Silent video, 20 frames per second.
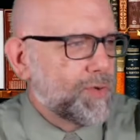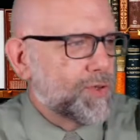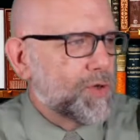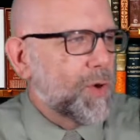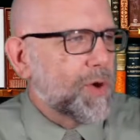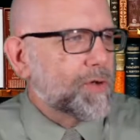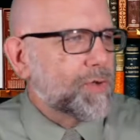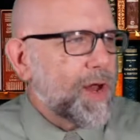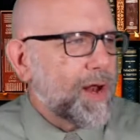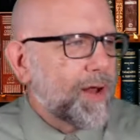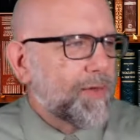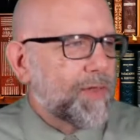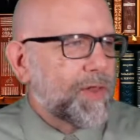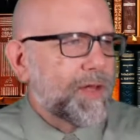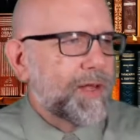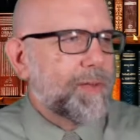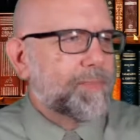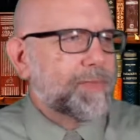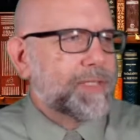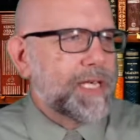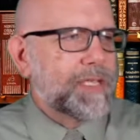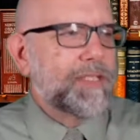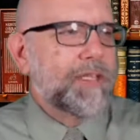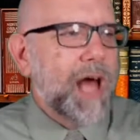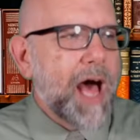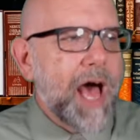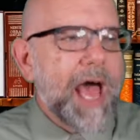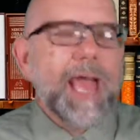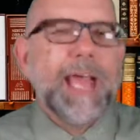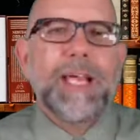George right off the top says
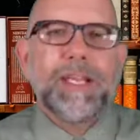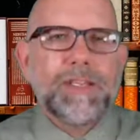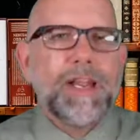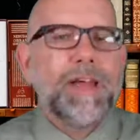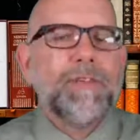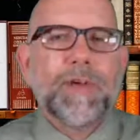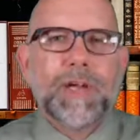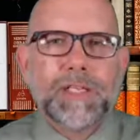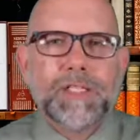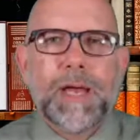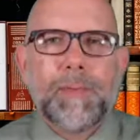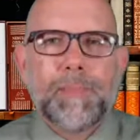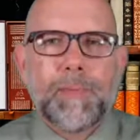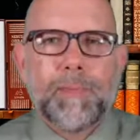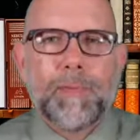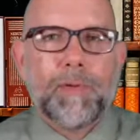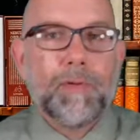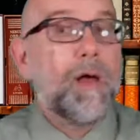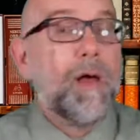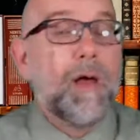lying is never acceptable.